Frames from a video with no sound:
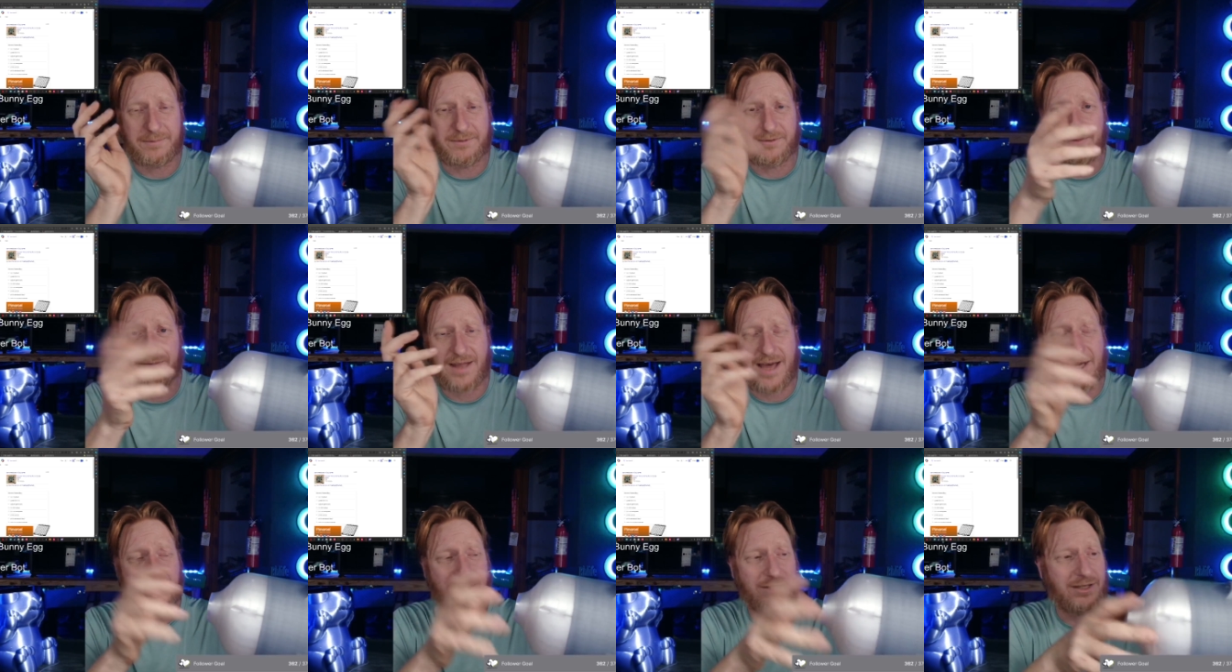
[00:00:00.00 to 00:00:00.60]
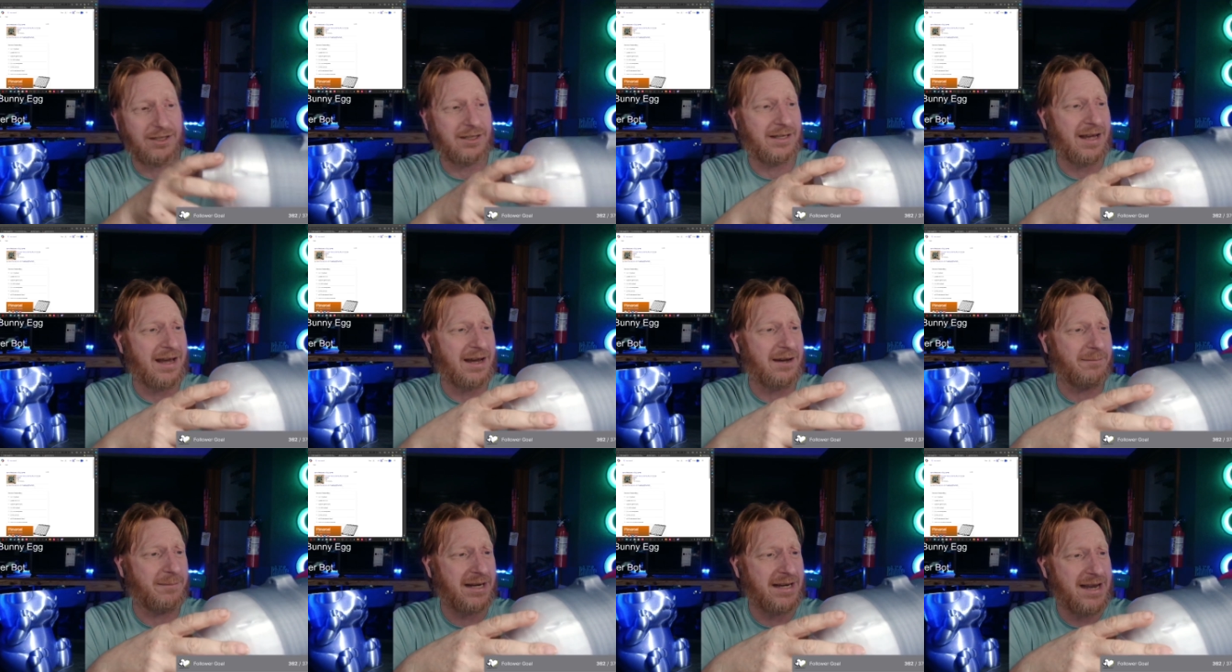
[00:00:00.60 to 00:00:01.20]
flashing in and
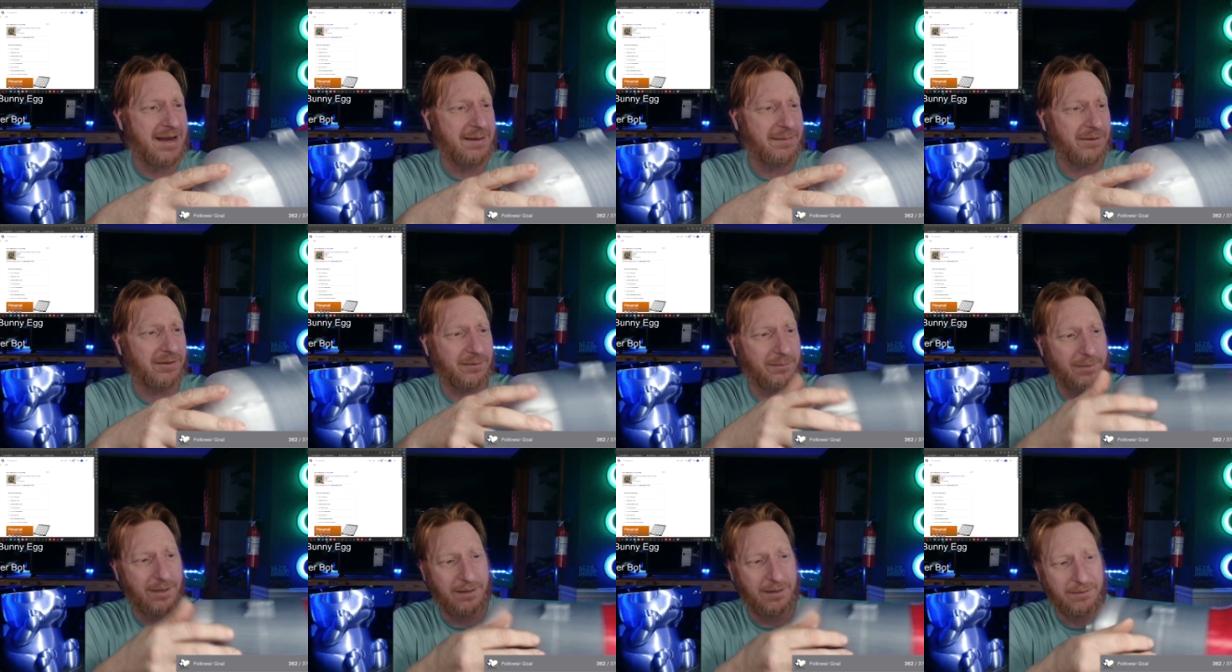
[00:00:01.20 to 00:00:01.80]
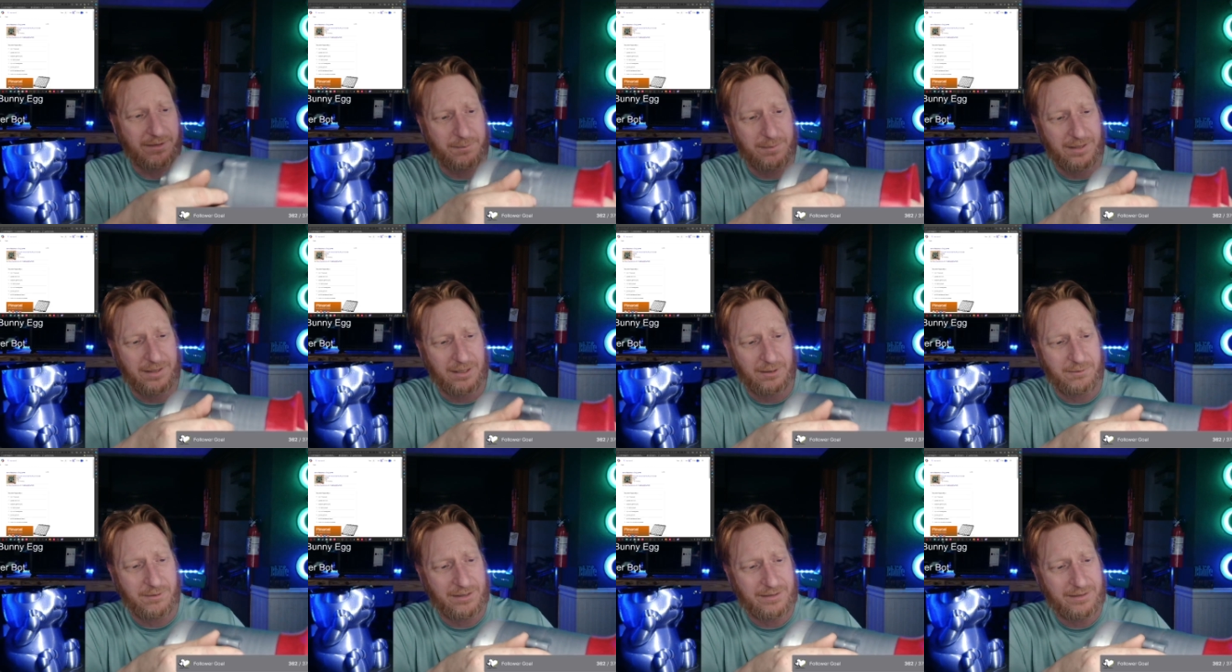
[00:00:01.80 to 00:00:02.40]
out. My neighbors are probably going to be
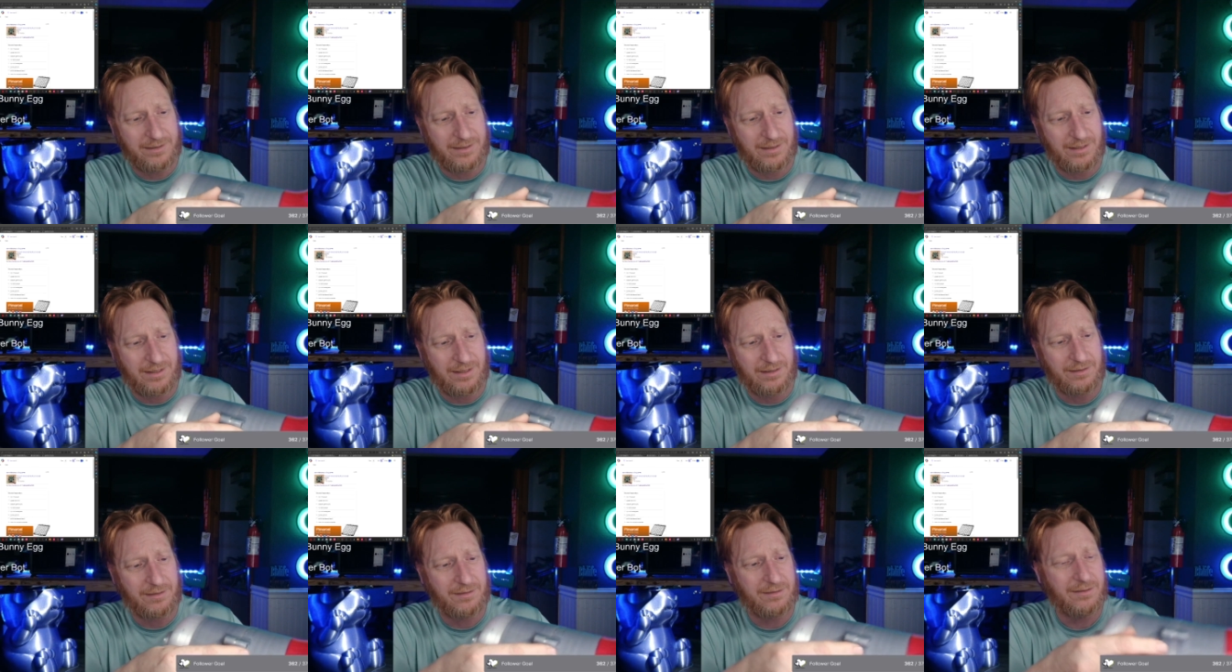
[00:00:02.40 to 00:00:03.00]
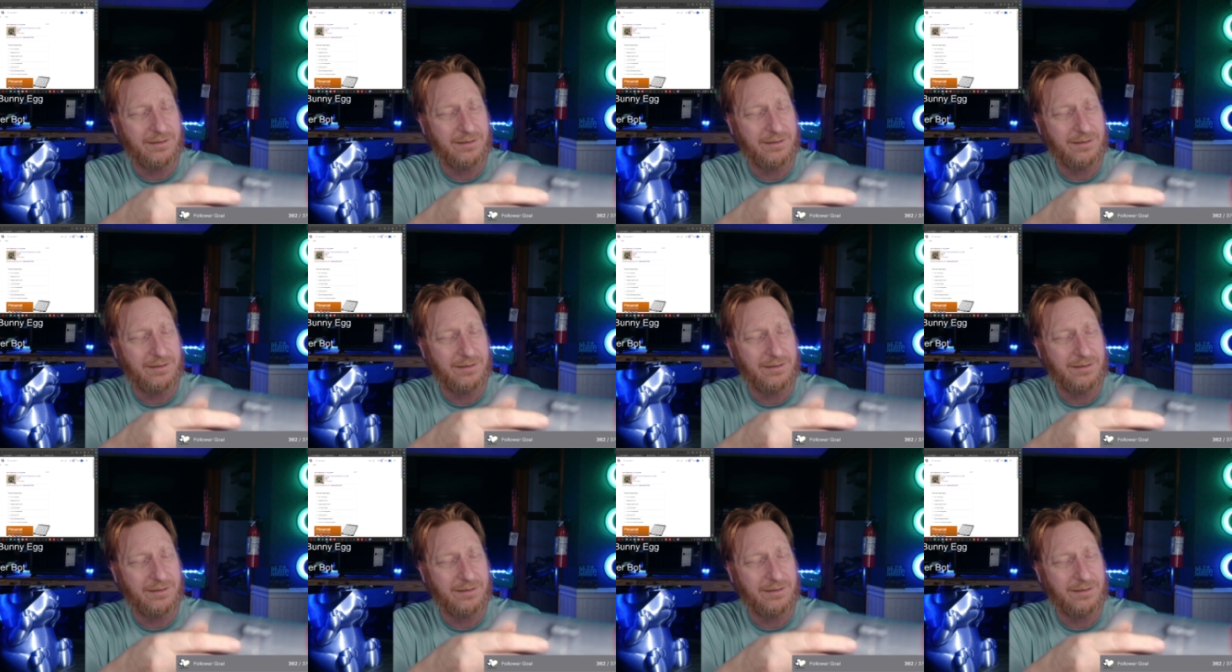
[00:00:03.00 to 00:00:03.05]
like, "What the hell?"